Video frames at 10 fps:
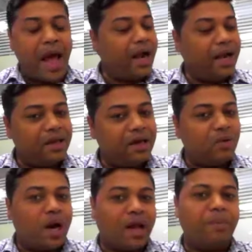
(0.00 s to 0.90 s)
And
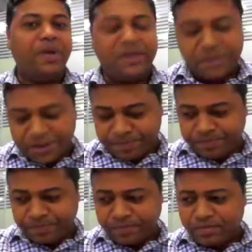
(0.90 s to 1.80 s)
here what happens,
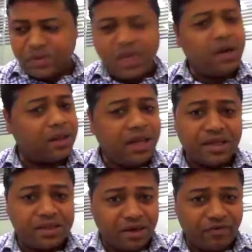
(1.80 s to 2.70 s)
nothing
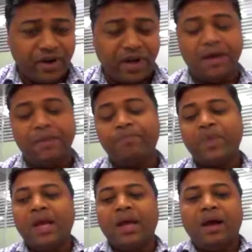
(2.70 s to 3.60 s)
is done freely.
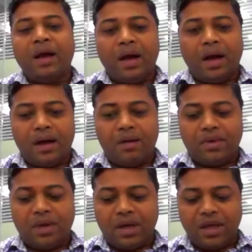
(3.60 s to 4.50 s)
uh,
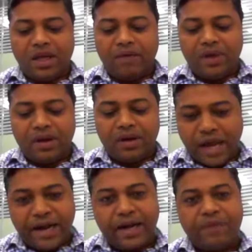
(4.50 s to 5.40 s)
if the
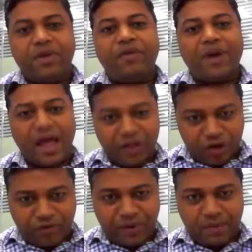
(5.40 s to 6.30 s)
charity, if the
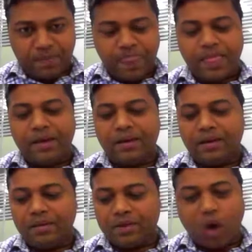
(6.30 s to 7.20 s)
philanthropy,
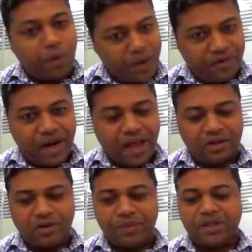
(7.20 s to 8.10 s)
corporate
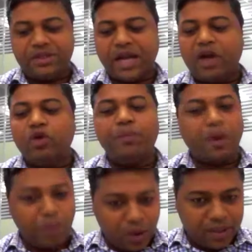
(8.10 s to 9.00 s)
philanthropy is trying to
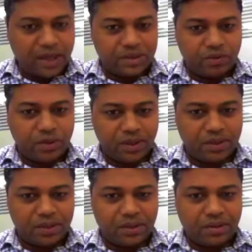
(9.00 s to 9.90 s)
promote that student,